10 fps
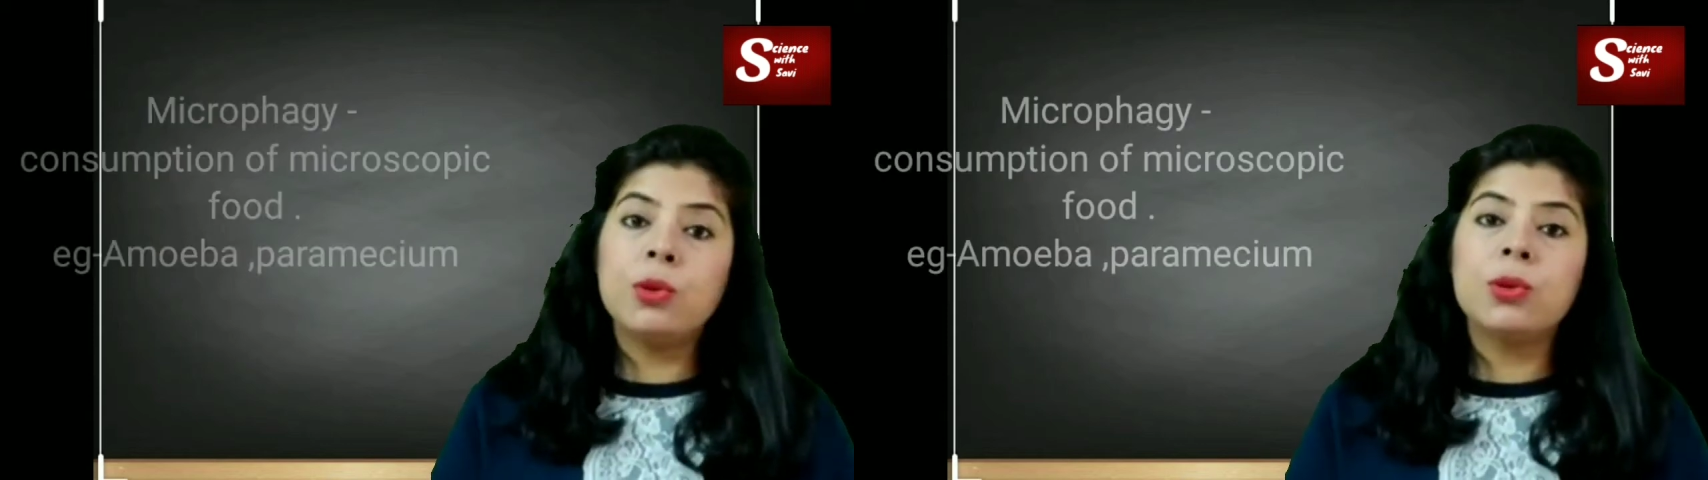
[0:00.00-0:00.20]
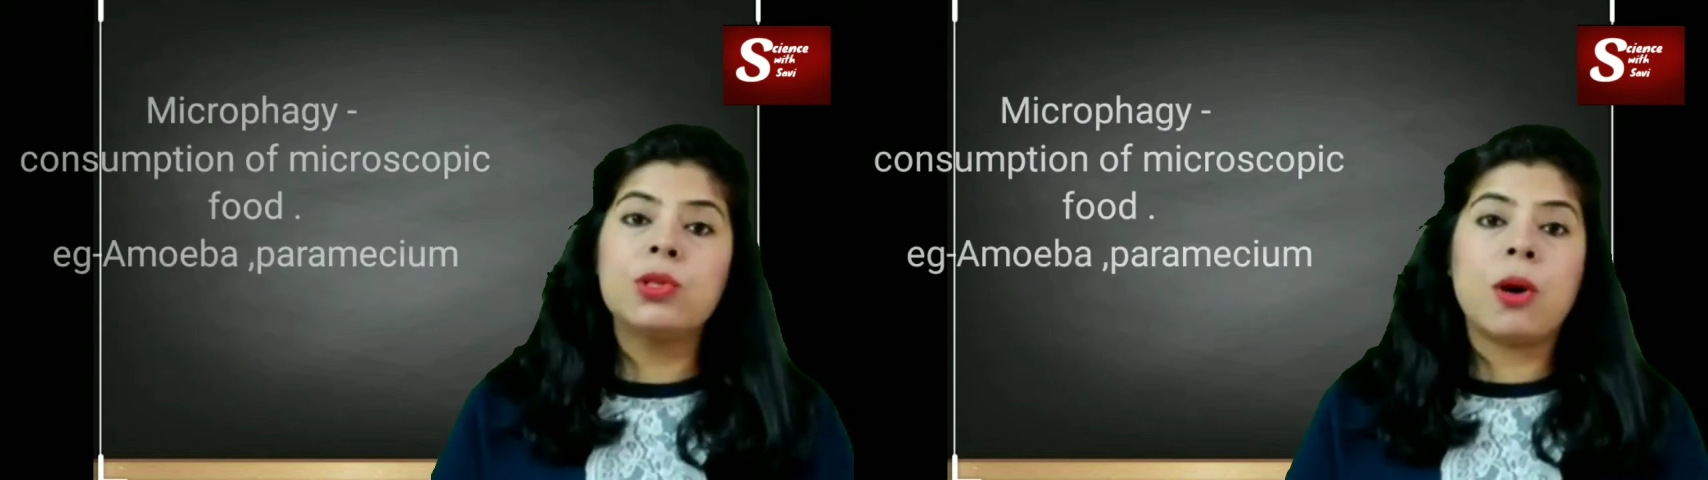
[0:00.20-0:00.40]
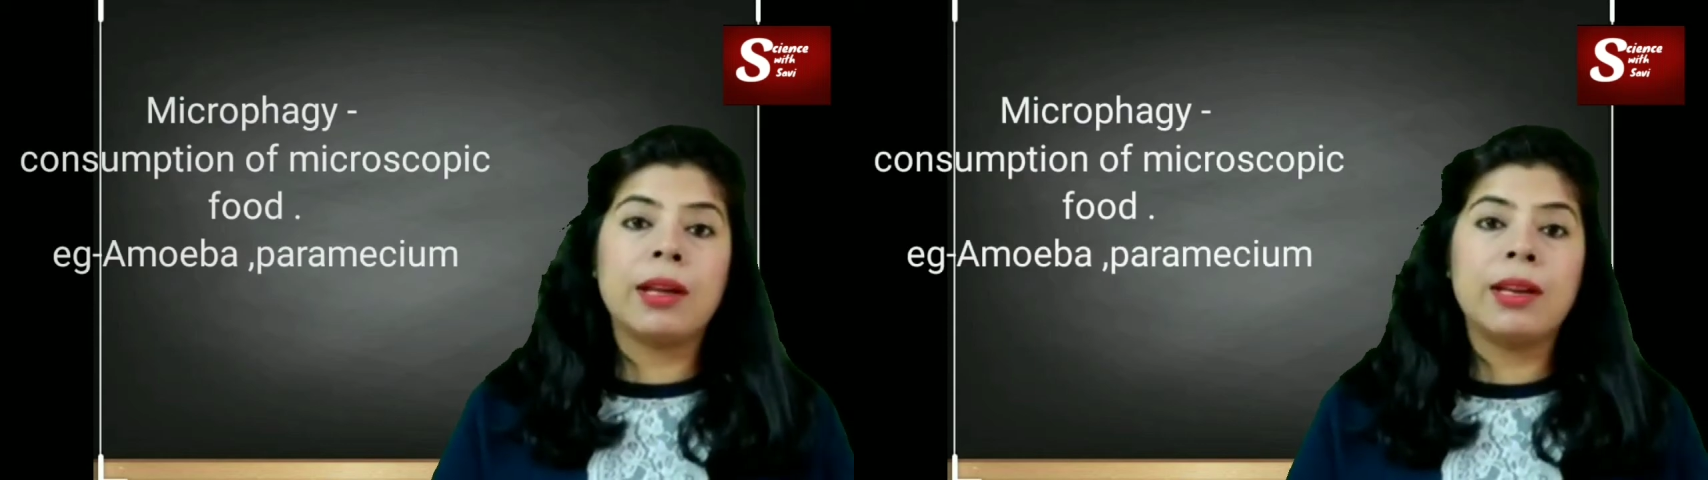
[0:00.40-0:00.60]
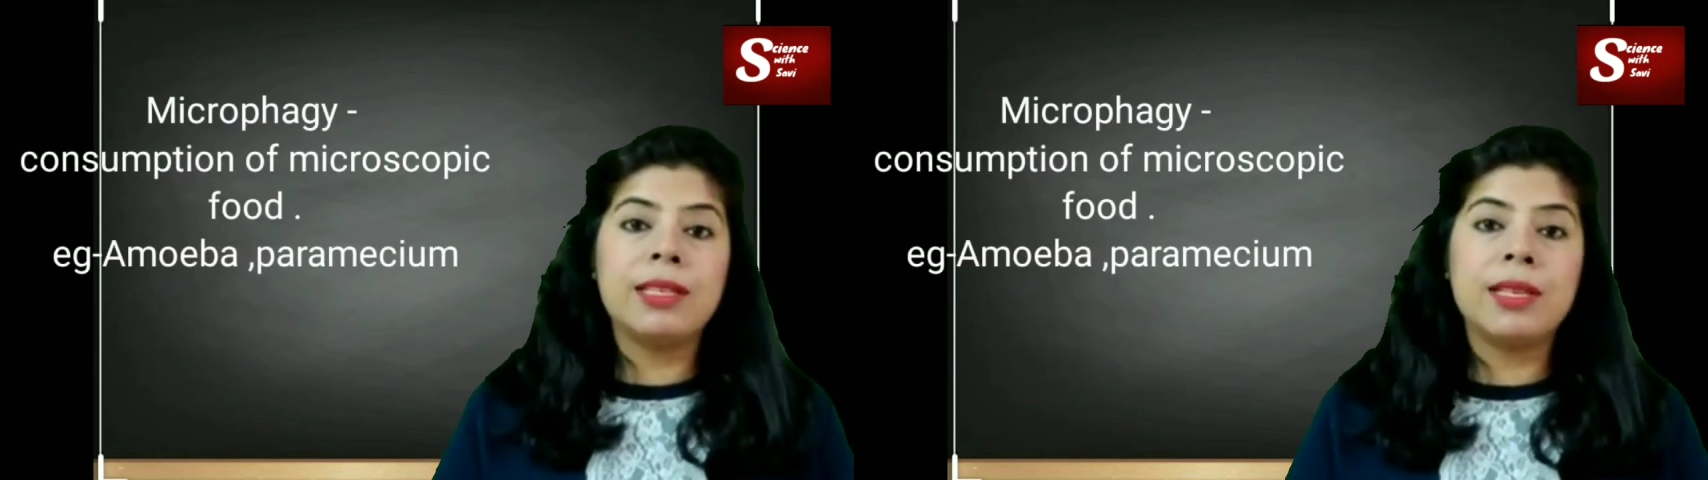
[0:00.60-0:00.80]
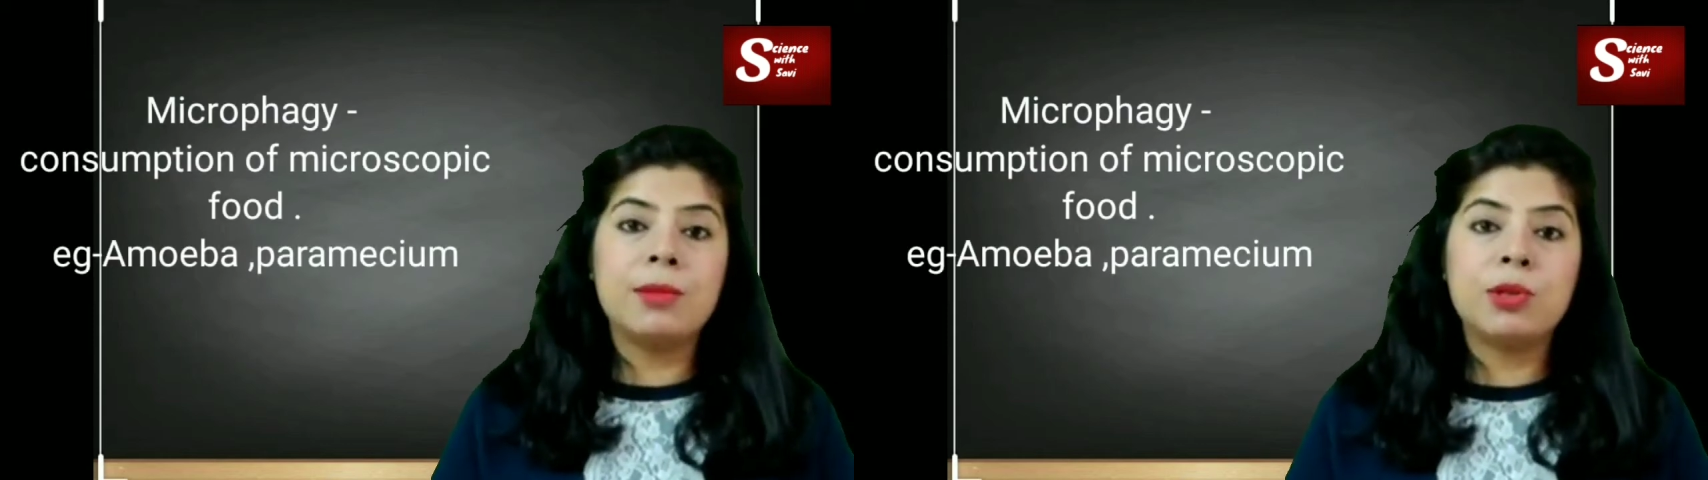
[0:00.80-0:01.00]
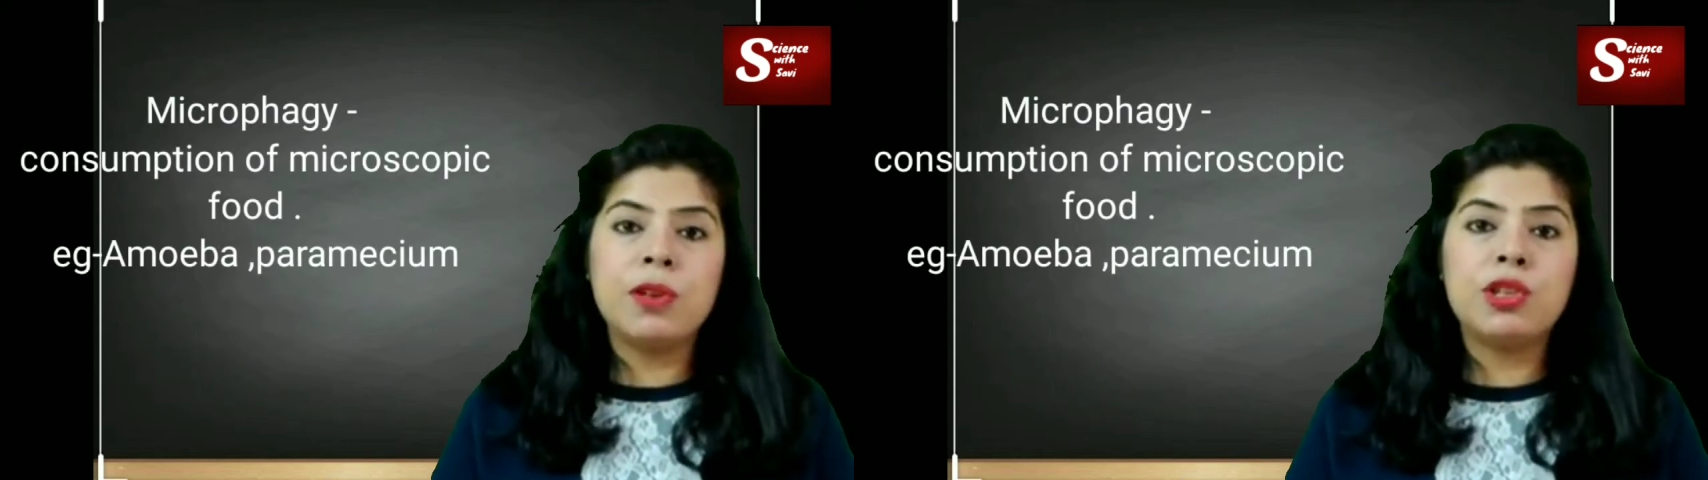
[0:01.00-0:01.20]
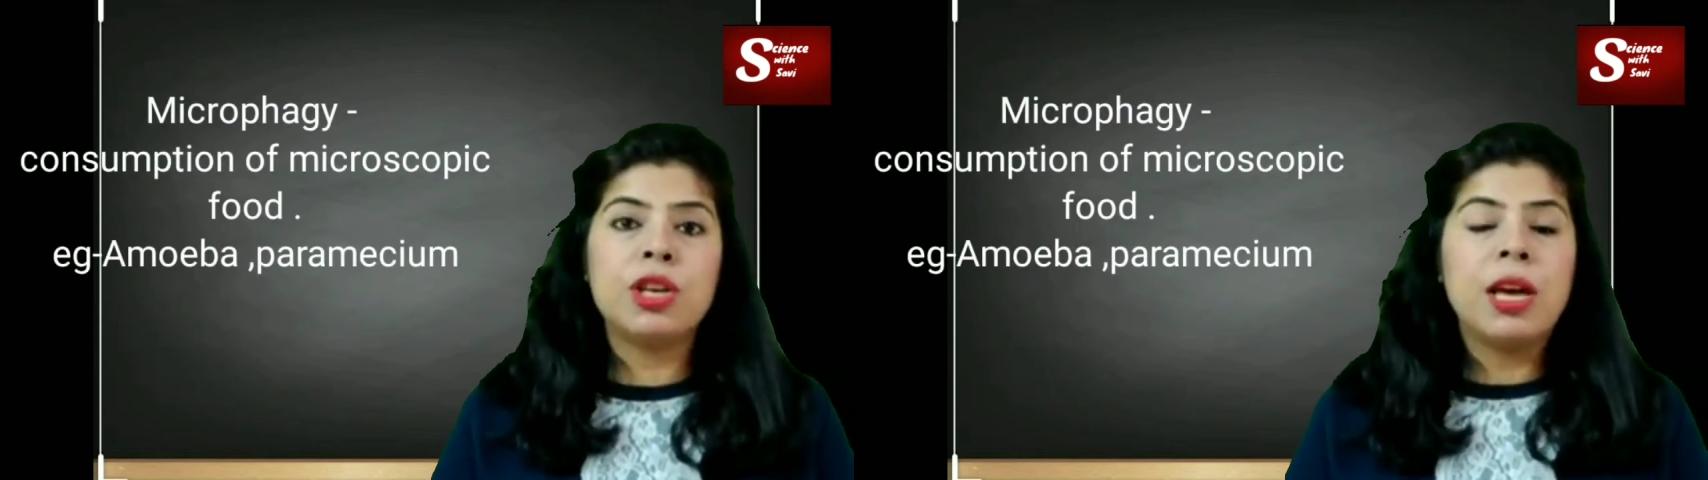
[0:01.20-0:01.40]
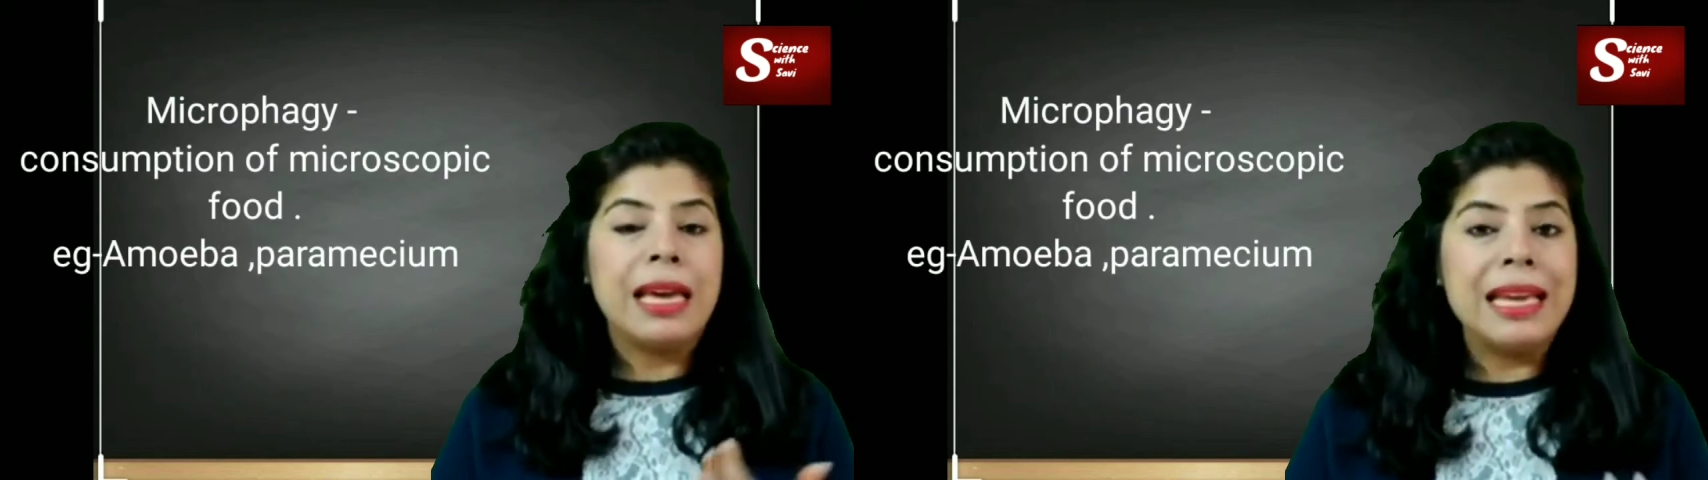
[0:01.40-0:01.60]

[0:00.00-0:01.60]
those organisms which